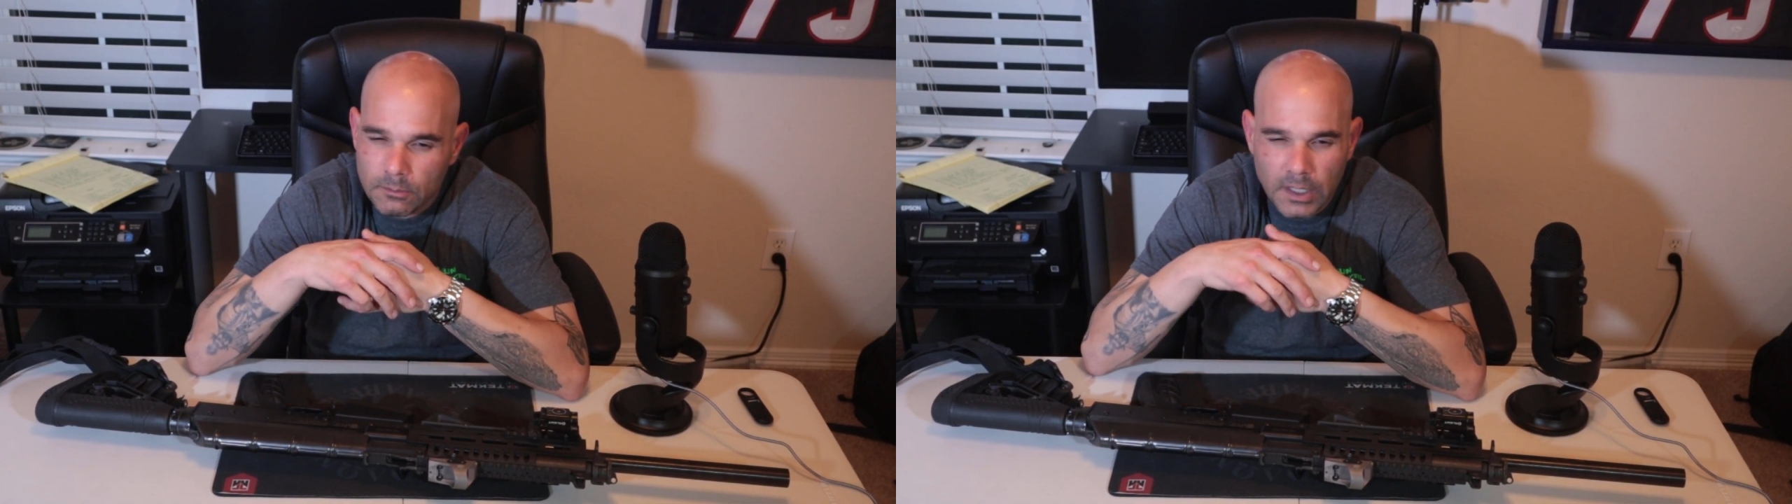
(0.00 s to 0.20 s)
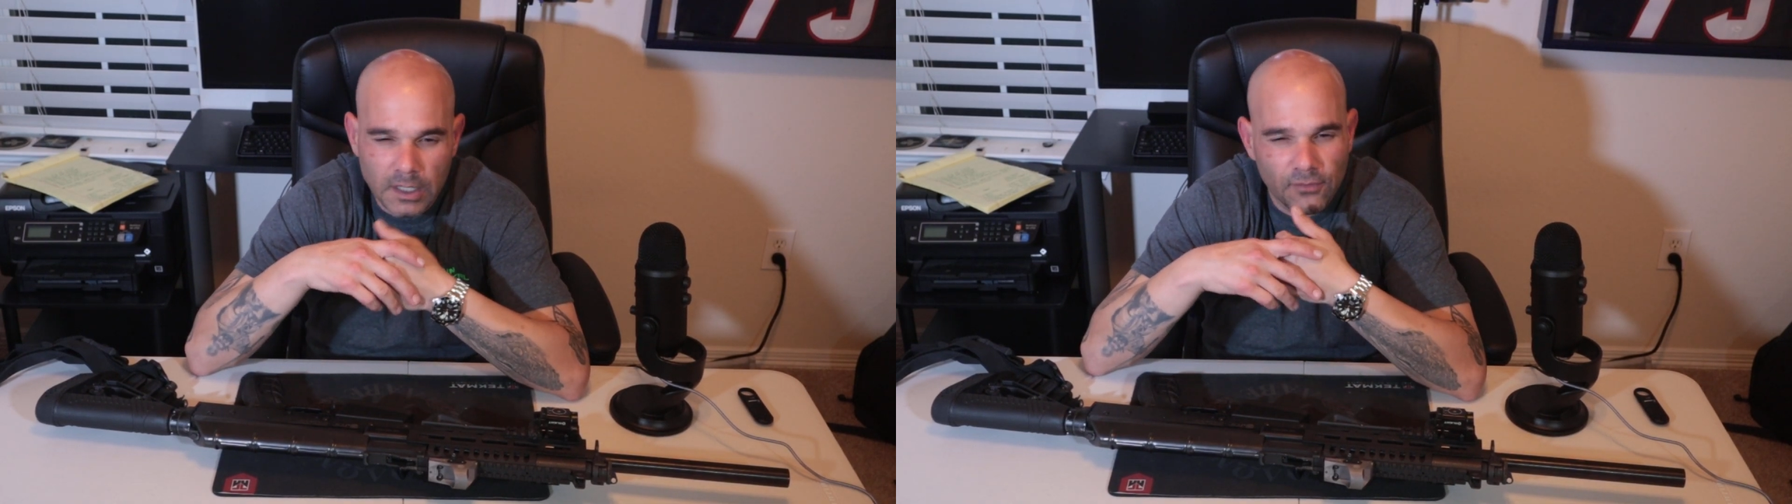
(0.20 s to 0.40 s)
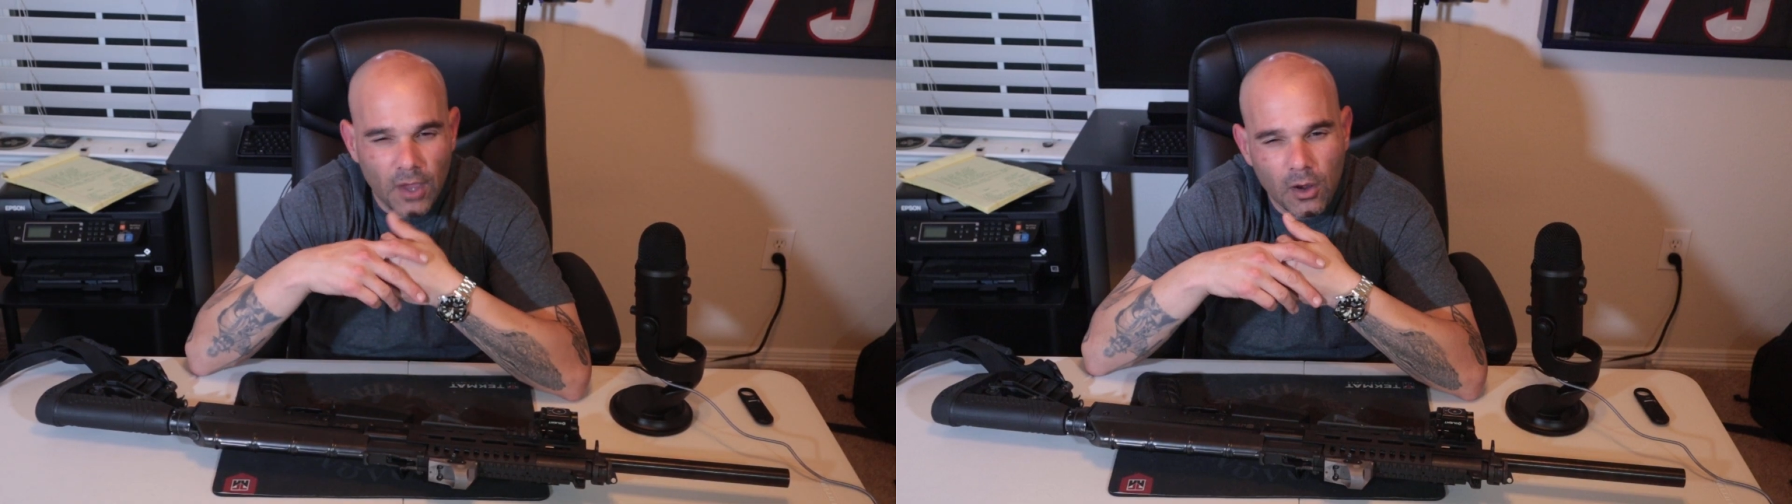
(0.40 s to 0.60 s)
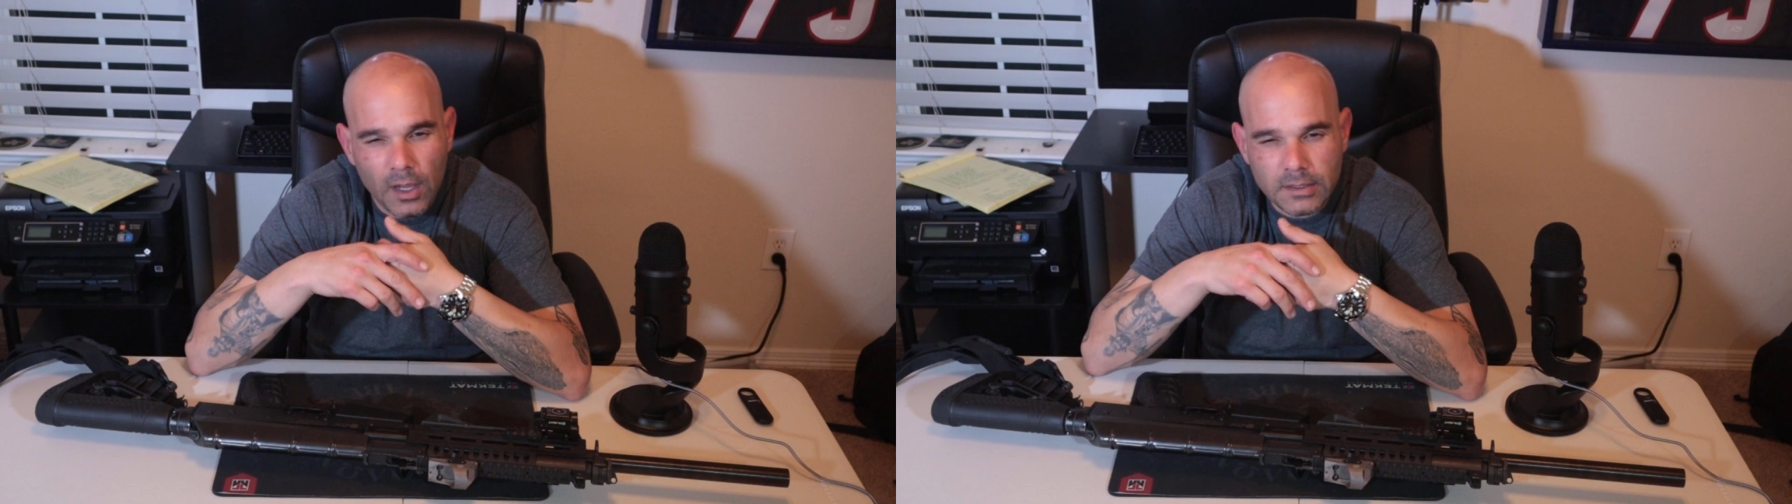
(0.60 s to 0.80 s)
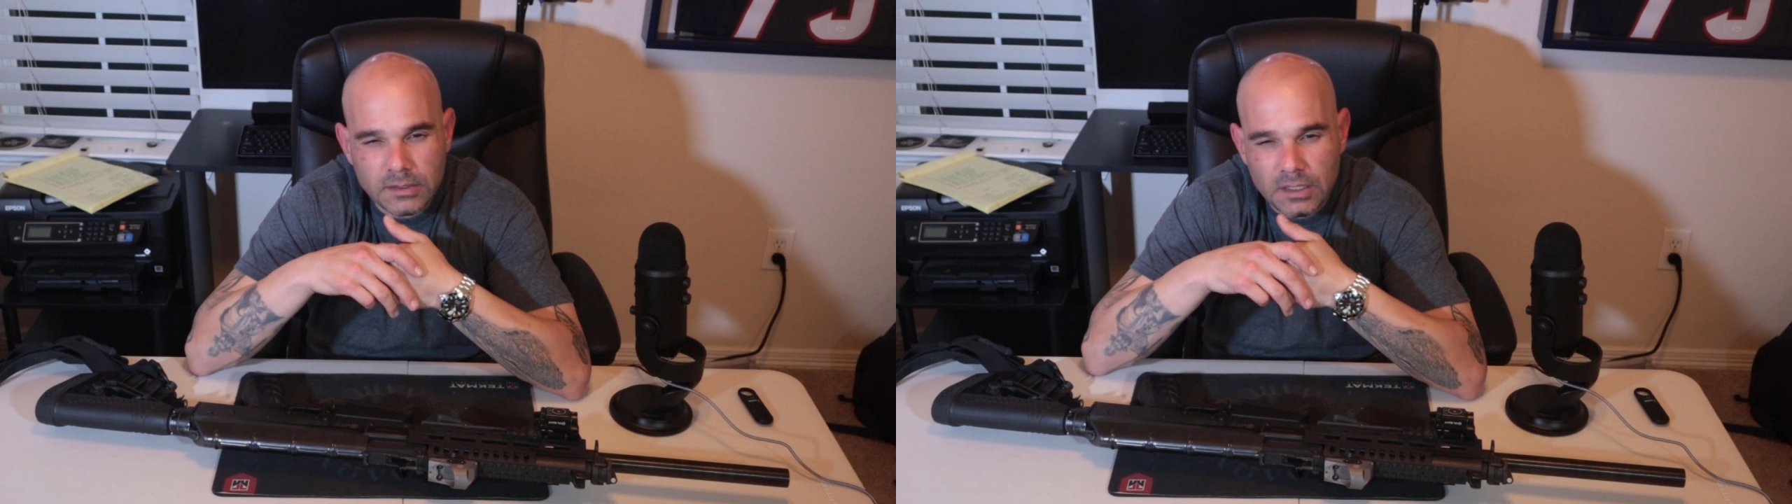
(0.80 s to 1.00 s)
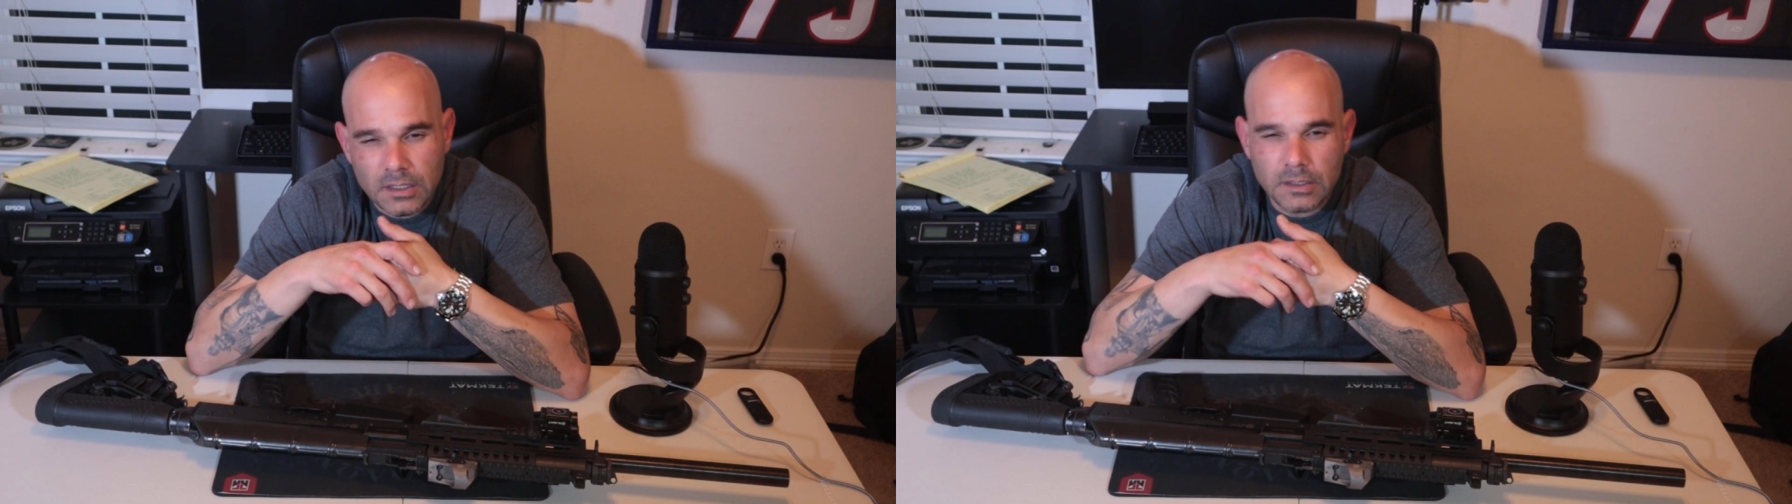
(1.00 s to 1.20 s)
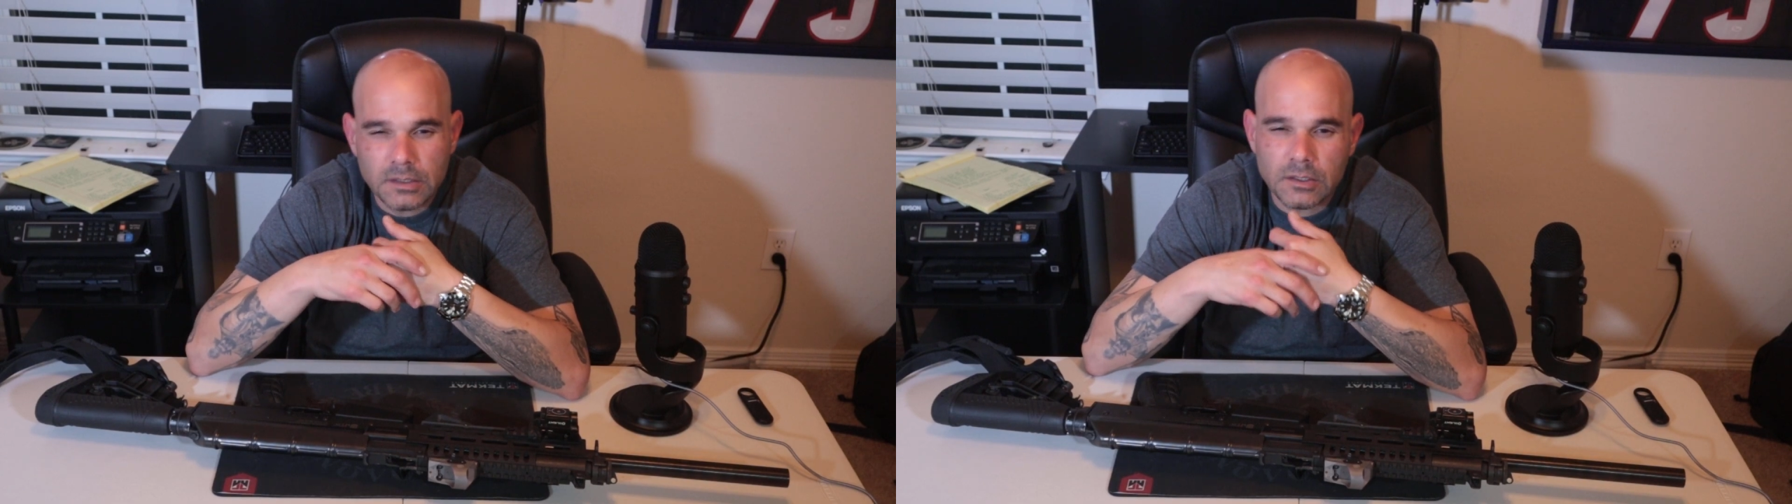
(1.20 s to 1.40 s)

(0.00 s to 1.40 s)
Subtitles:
Man, if y'all ain't seen this